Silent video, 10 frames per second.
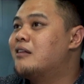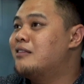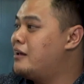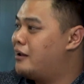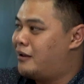
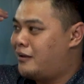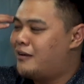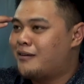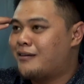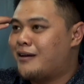think
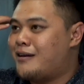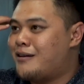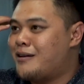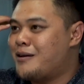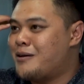
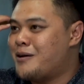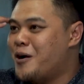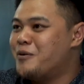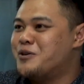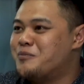and
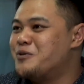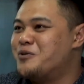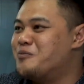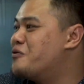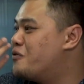how am I supposed
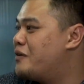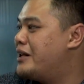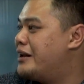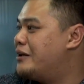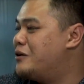to move forward?
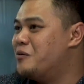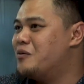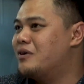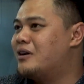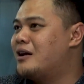You
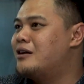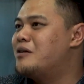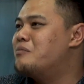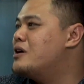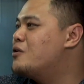know, rather
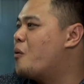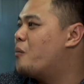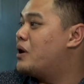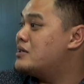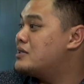than being
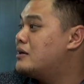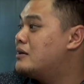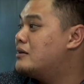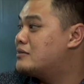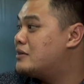
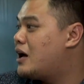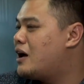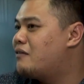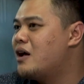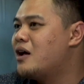complacent and stuff.